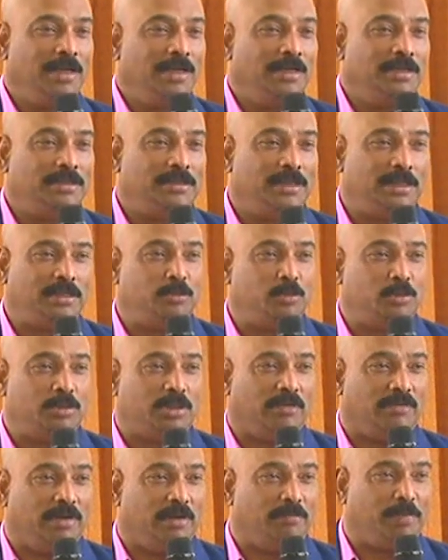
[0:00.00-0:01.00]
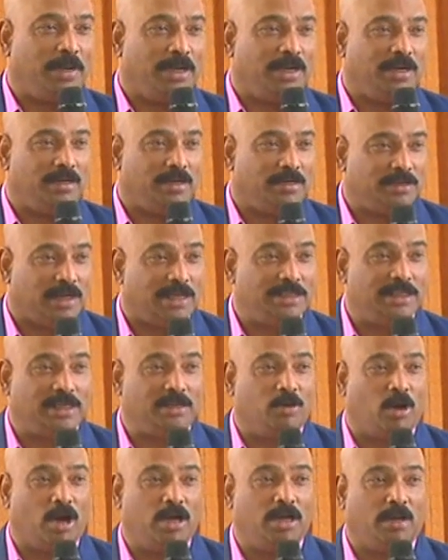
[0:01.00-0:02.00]
Six to seven peninas. I
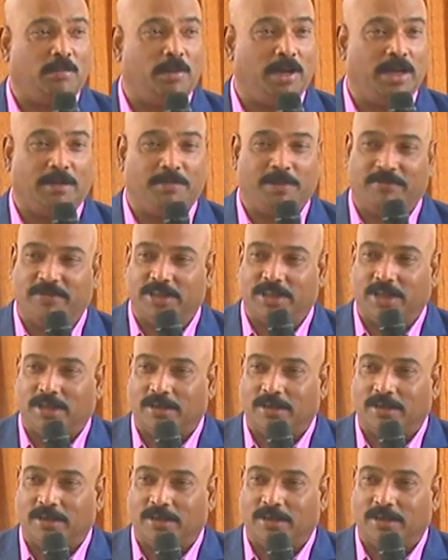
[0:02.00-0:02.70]
said, God doubled up everything.